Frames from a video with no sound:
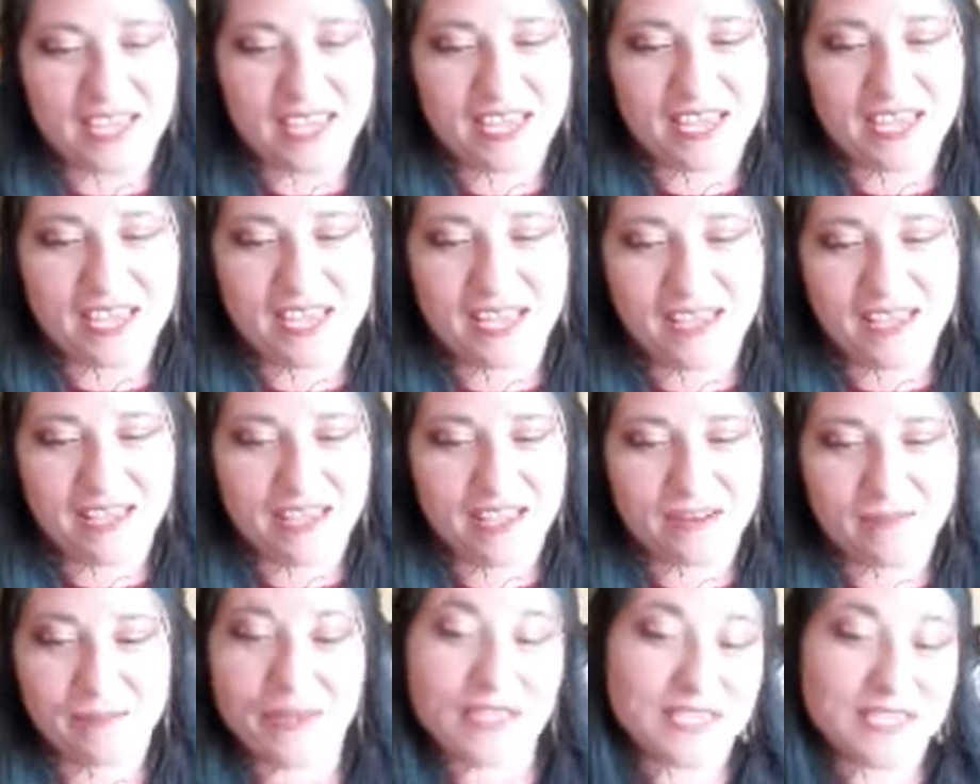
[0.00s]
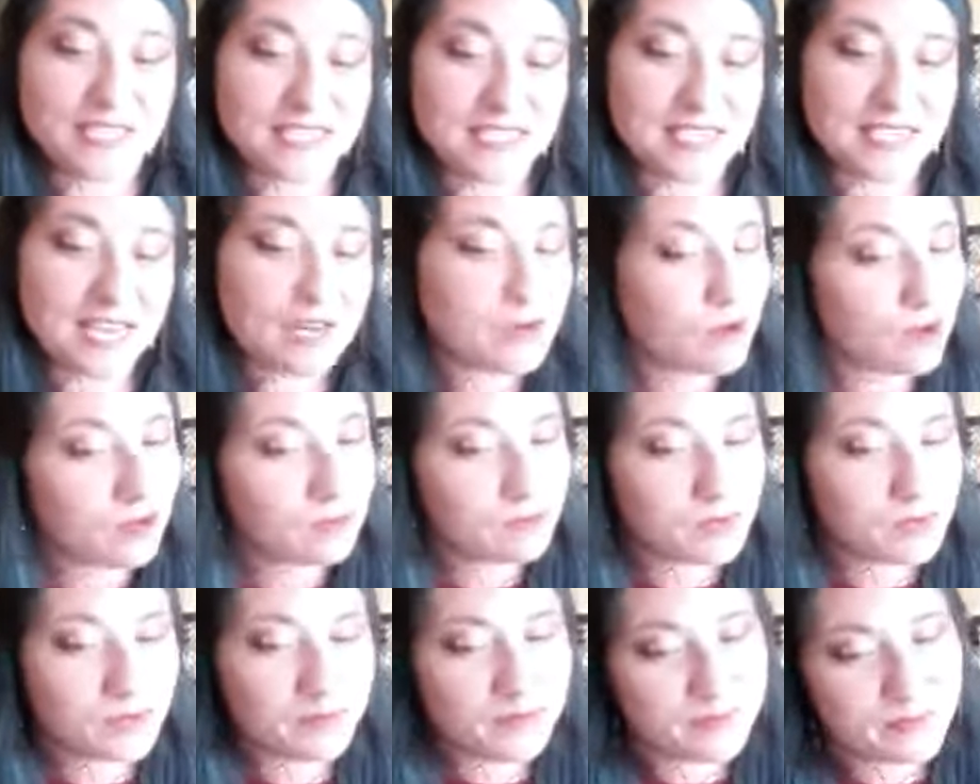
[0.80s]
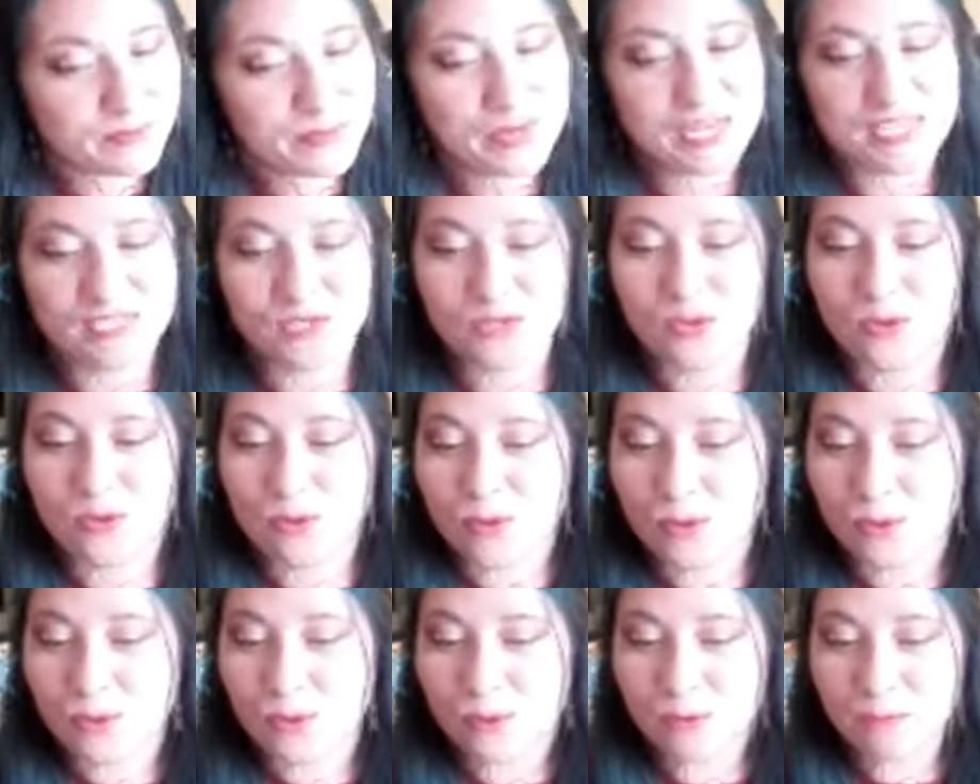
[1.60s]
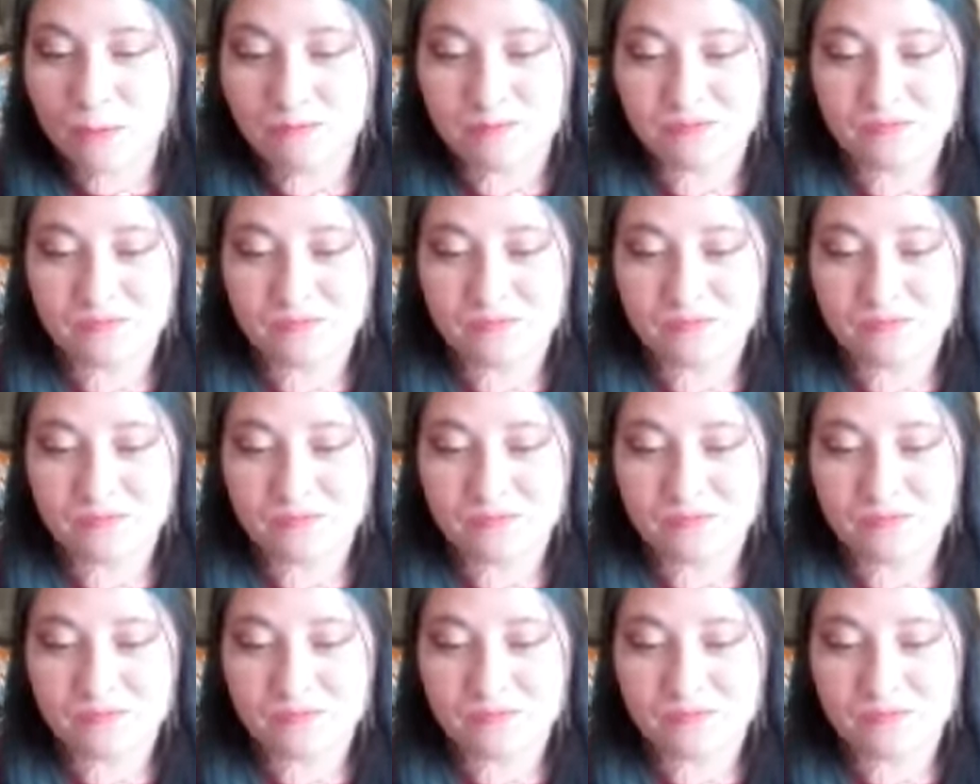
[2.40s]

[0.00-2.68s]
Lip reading: And it's an old movie, but it's so cool.